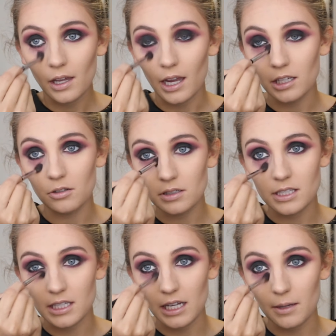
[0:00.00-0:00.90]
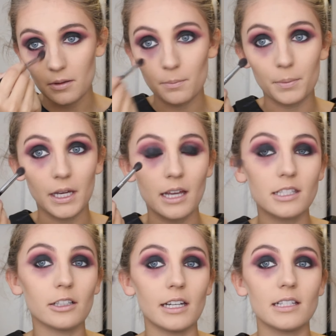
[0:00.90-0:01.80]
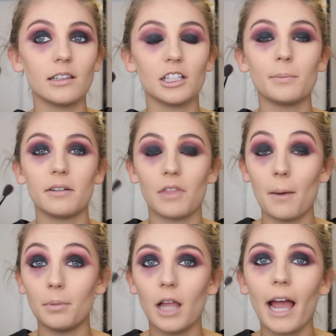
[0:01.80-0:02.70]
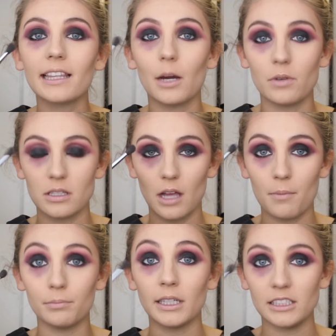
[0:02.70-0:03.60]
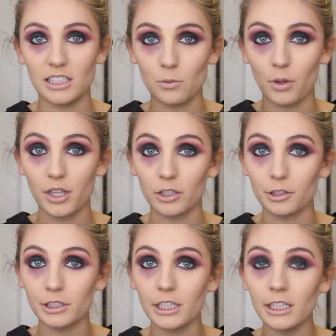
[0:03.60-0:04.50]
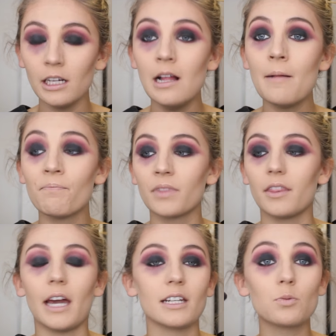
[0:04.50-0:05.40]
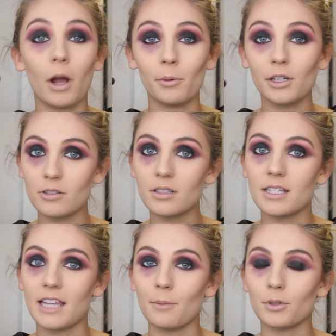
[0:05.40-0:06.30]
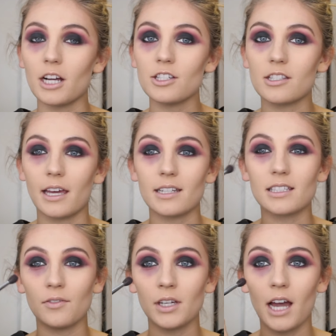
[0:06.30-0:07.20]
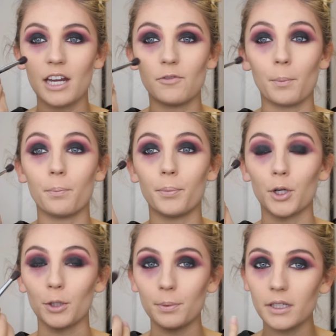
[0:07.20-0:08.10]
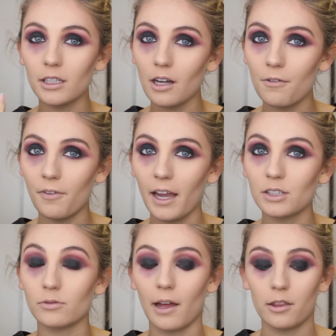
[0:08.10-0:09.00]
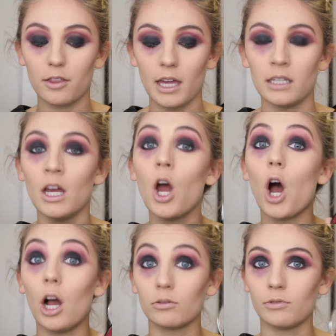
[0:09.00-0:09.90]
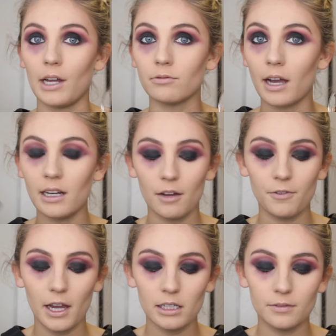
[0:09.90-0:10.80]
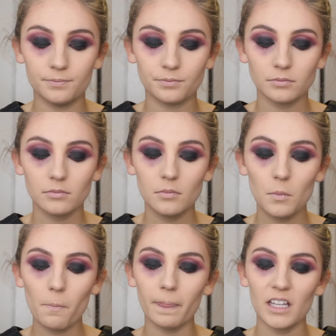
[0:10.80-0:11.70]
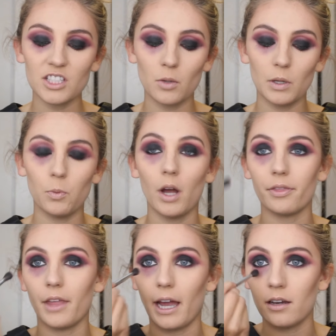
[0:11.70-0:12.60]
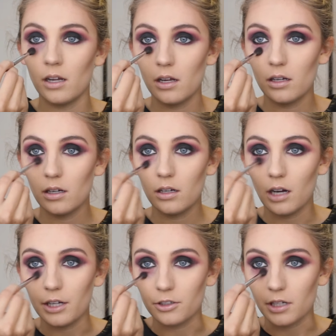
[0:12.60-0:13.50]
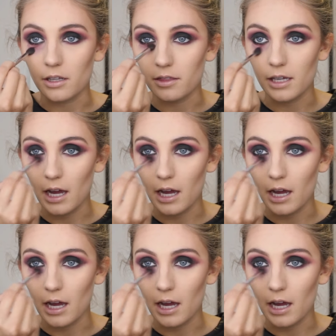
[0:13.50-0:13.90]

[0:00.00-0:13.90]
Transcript: and you can see, because there is a little bit of that black that was um, blended in with it earlier, that is why we're using the same brush, is that it's giving kind of a purplier effect rather than a red-red effect. So we want that underneath the